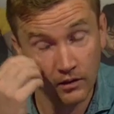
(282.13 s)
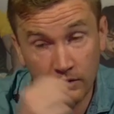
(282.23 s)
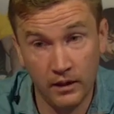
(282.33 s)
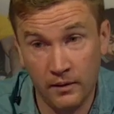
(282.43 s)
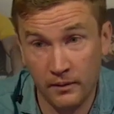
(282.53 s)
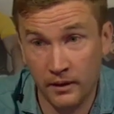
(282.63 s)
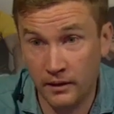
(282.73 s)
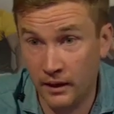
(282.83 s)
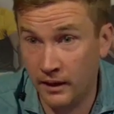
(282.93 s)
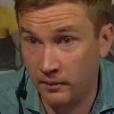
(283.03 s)
yeah,
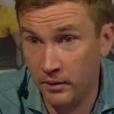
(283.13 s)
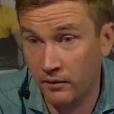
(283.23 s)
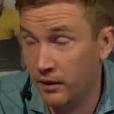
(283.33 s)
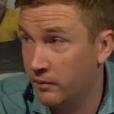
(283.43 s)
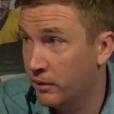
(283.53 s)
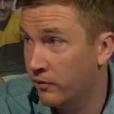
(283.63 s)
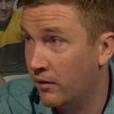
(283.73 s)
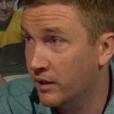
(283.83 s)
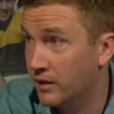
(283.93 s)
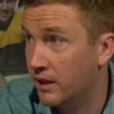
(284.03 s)
it'll be a, it'll be a
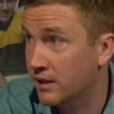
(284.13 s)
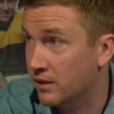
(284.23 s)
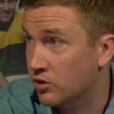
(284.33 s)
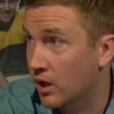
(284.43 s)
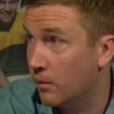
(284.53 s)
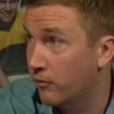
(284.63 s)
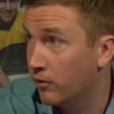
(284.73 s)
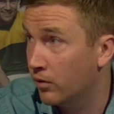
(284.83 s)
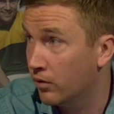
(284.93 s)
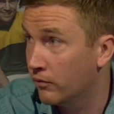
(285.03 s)
very enticing job
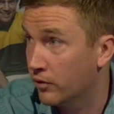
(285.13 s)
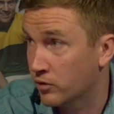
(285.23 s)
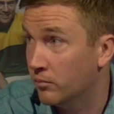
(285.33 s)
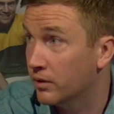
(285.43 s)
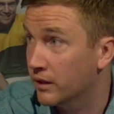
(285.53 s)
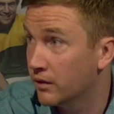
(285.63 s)
for for somebody.